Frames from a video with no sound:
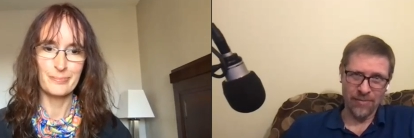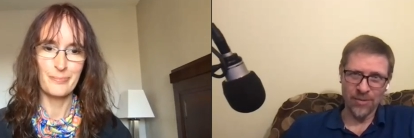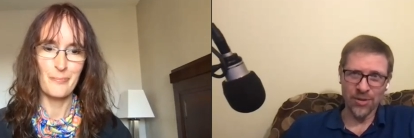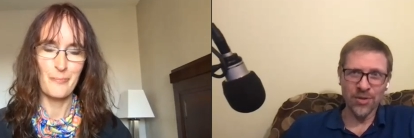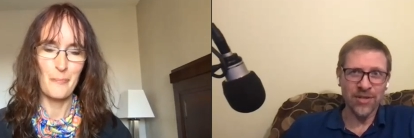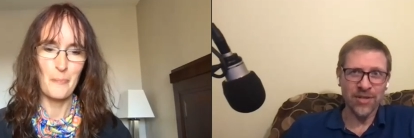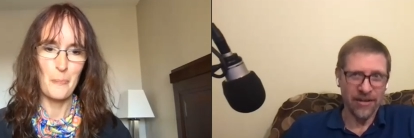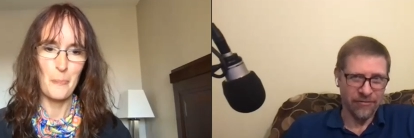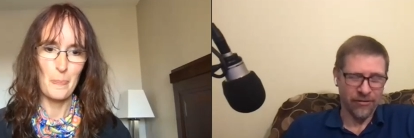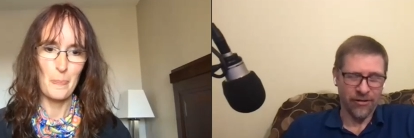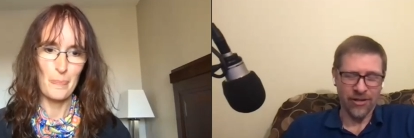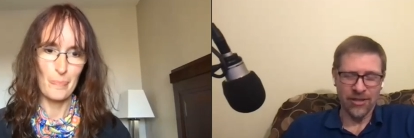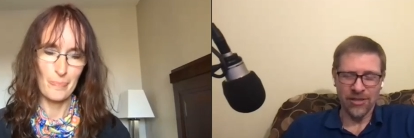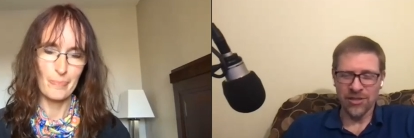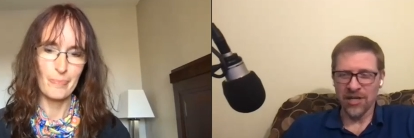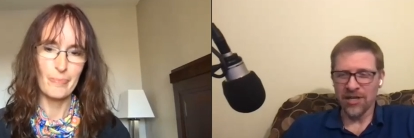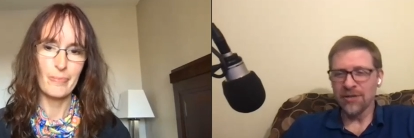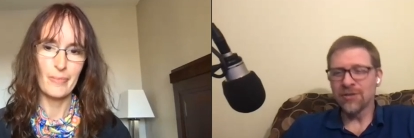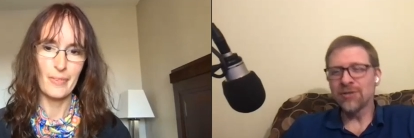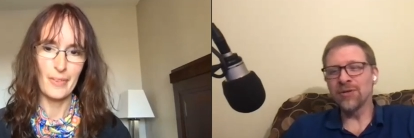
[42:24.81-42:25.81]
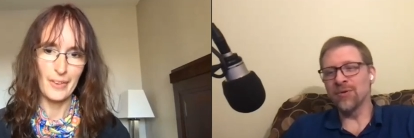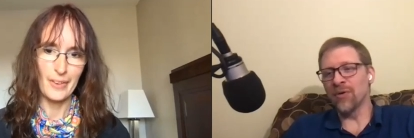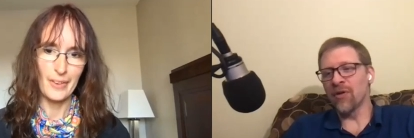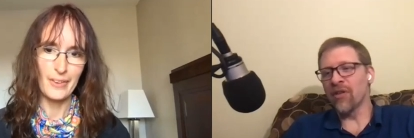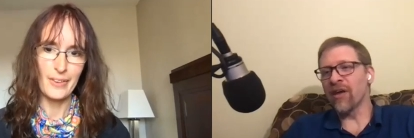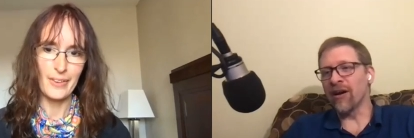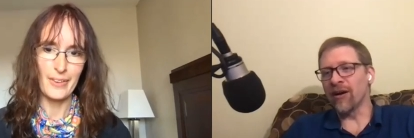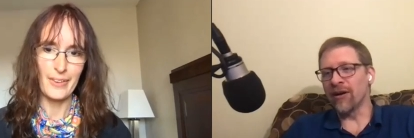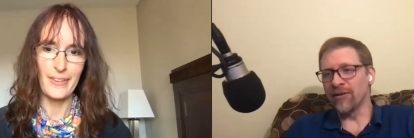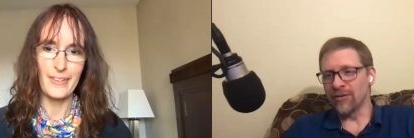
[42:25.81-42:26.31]
Speaker 1: So definitely stay tuned
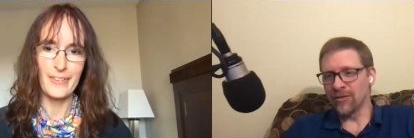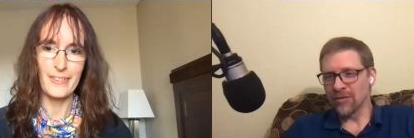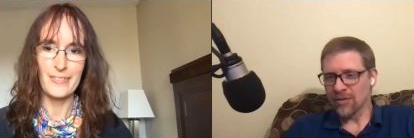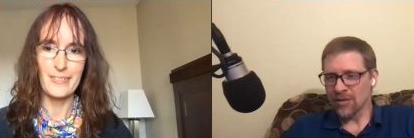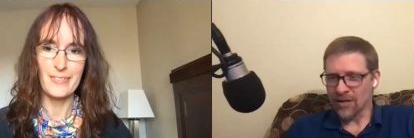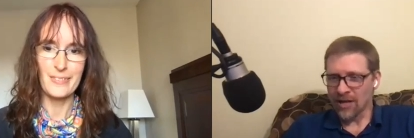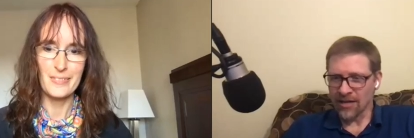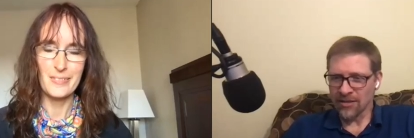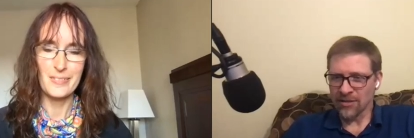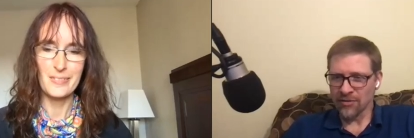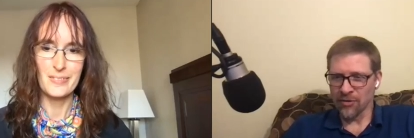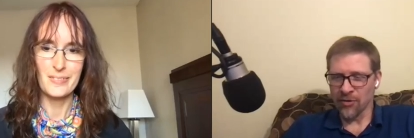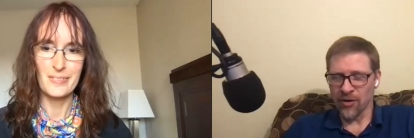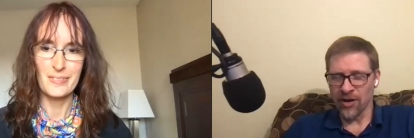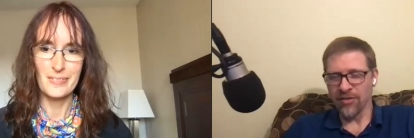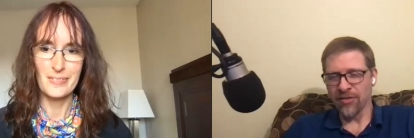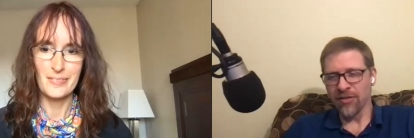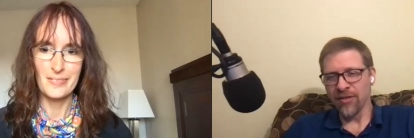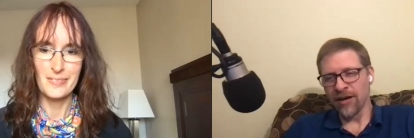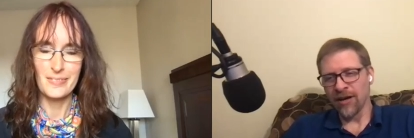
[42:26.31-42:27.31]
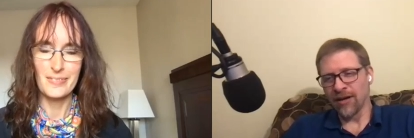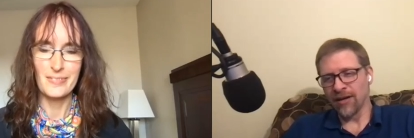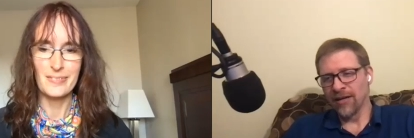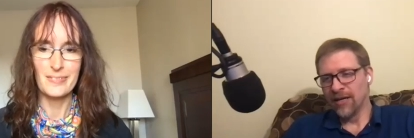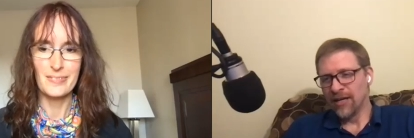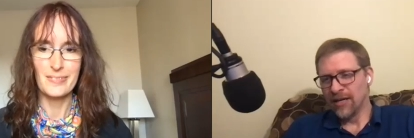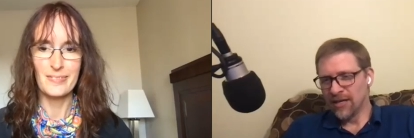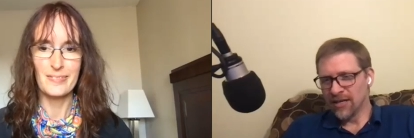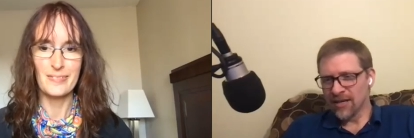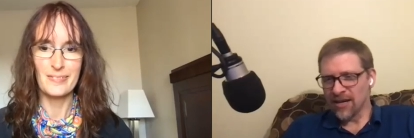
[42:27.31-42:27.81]
there. There's lots of great uh,
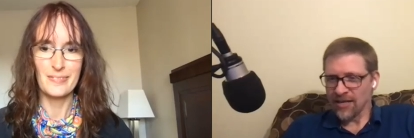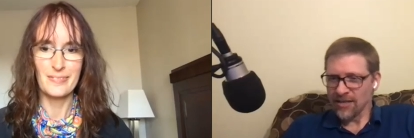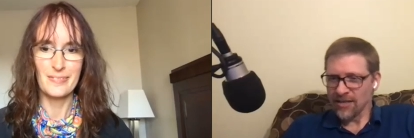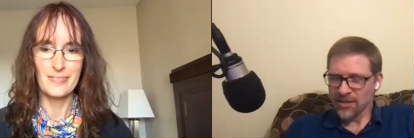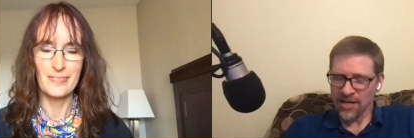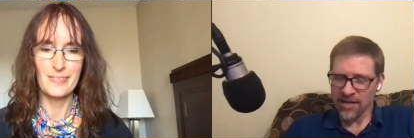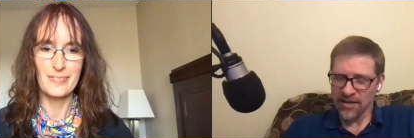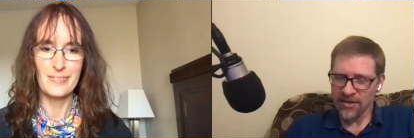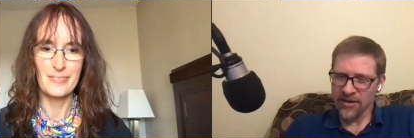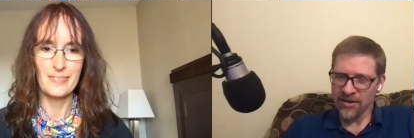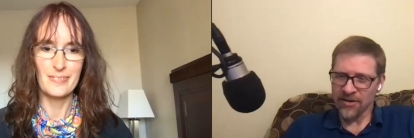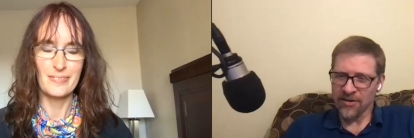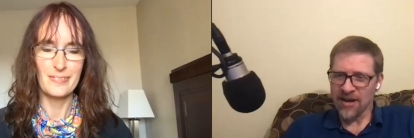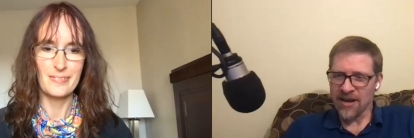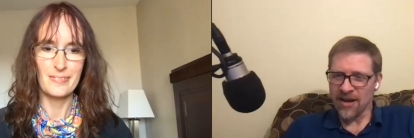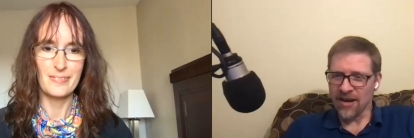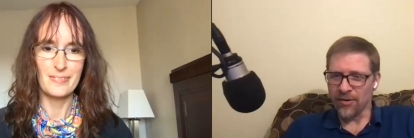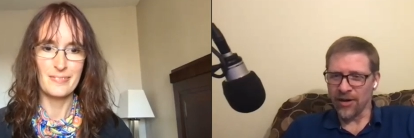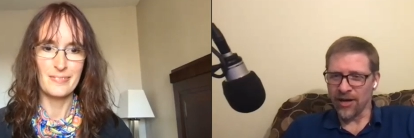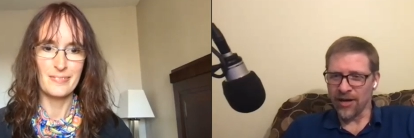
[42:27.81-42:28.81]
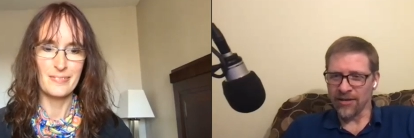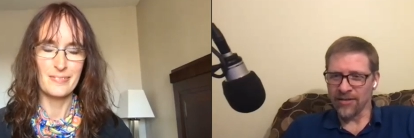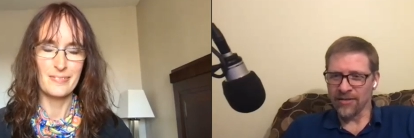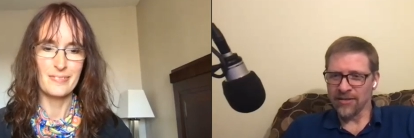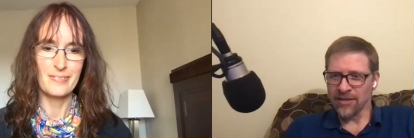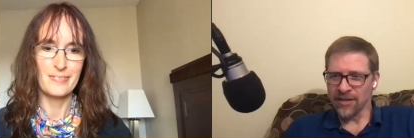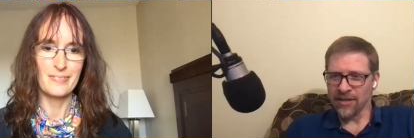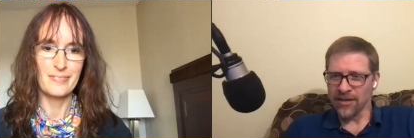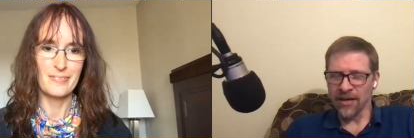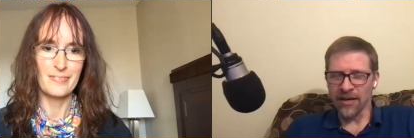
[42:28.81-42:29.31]
content there now
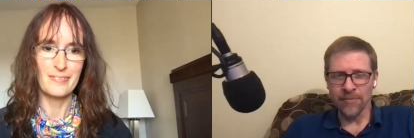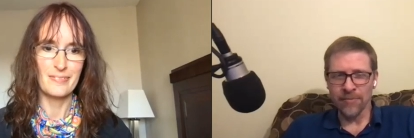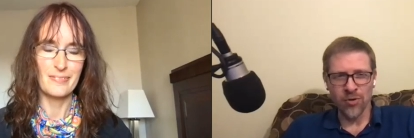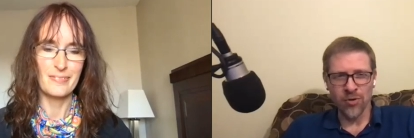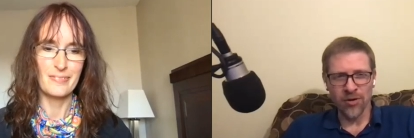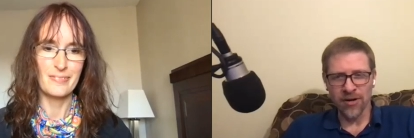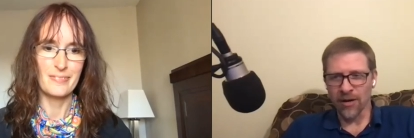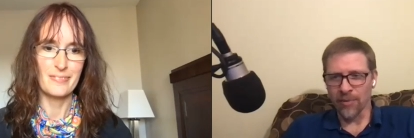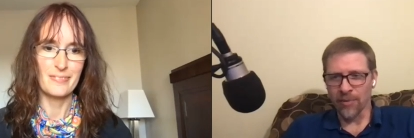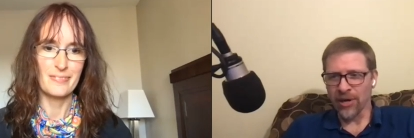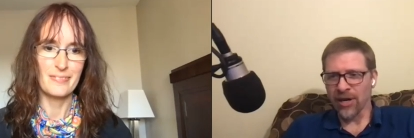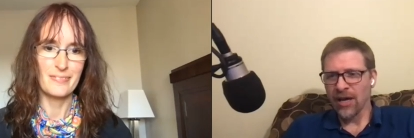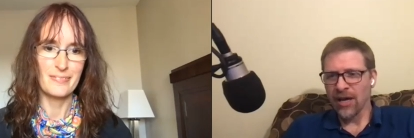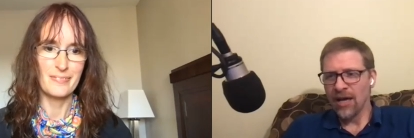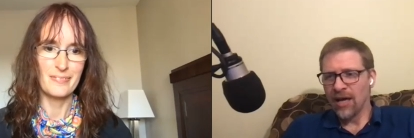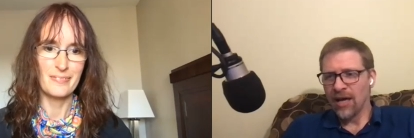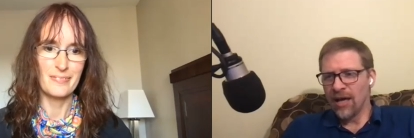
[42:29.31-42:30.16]
and, uh, and more coming.